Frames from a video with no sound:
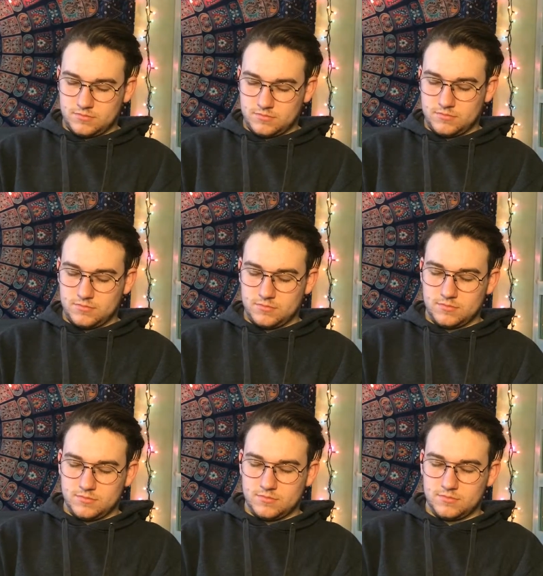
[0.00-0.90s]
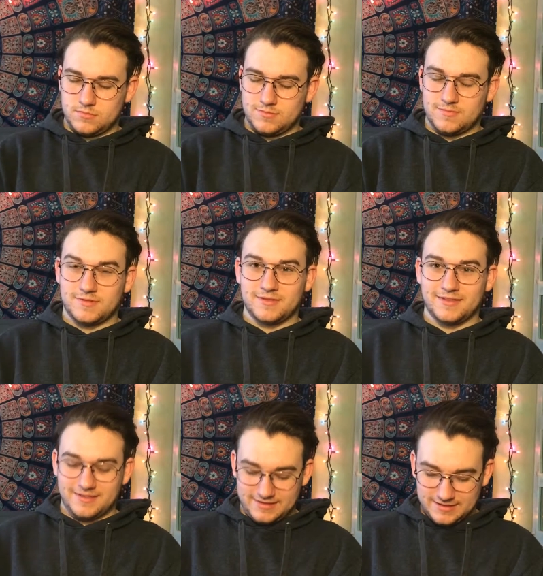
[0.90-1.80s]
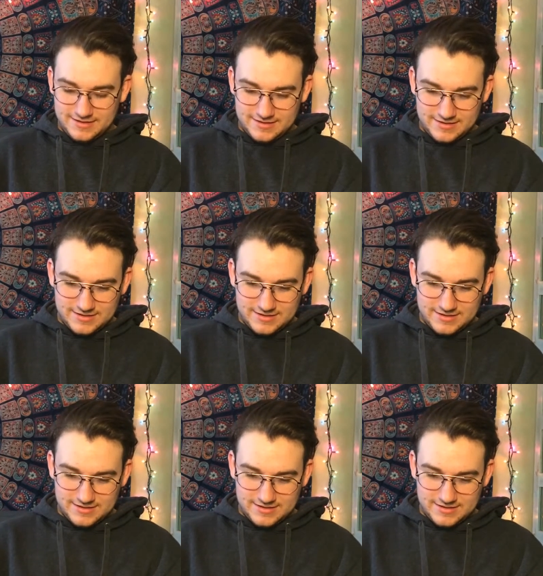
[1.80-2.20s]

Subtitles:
No one is speaking in this clip.